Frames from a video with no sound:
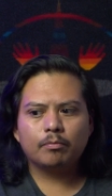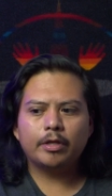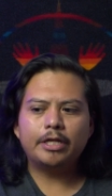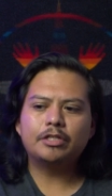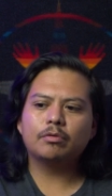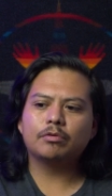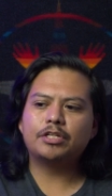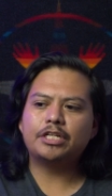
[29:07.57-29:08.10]

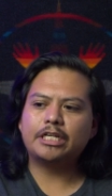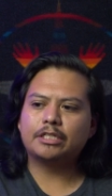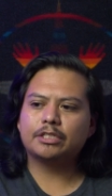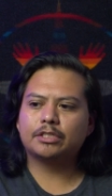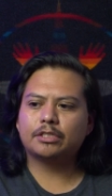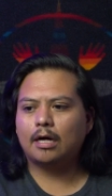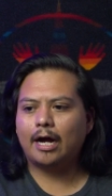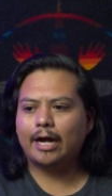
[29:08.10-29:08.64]
These
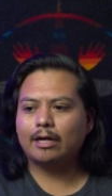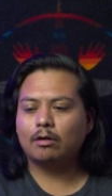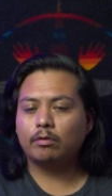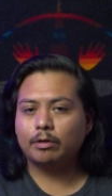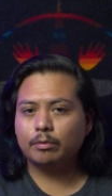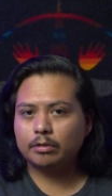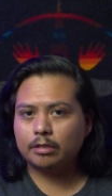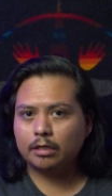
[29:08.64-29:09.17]
critiques, I
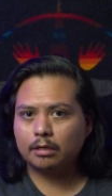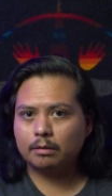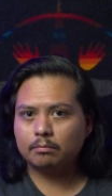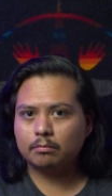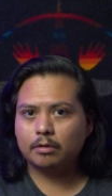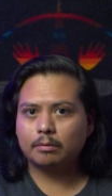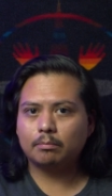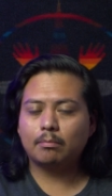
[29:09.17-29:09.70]
agree with
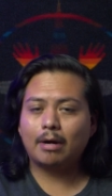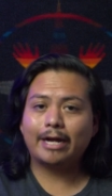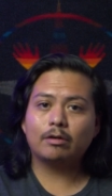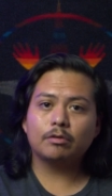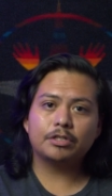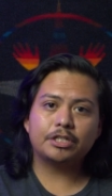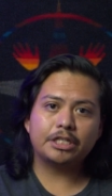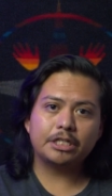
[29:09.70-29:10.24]
them, and my
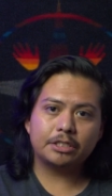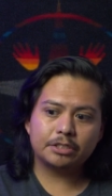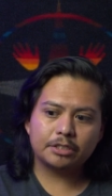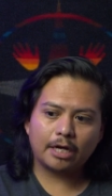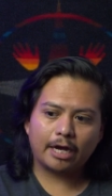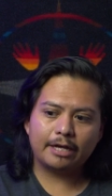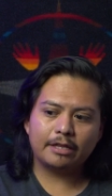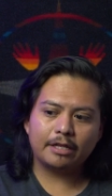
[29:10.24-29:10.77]

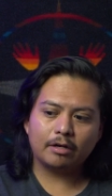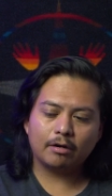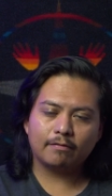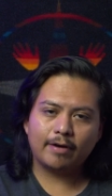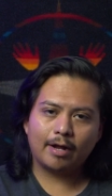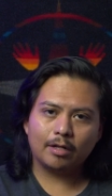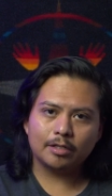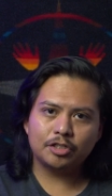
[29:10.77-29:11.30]
critiques, I think, are
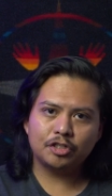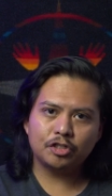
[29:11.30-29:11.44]
valid